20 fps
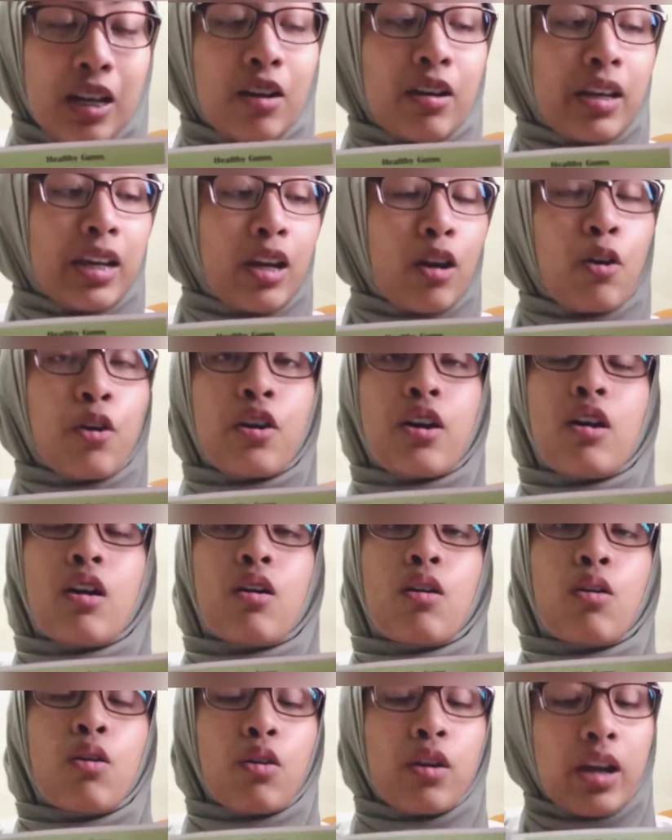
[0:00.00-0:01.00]
okay, or
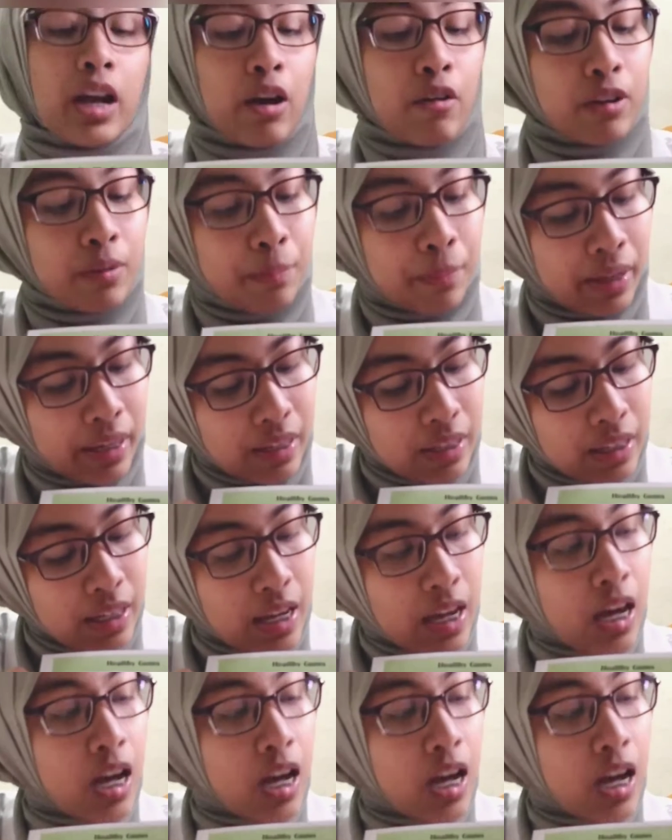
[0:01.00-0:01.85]
coral pink,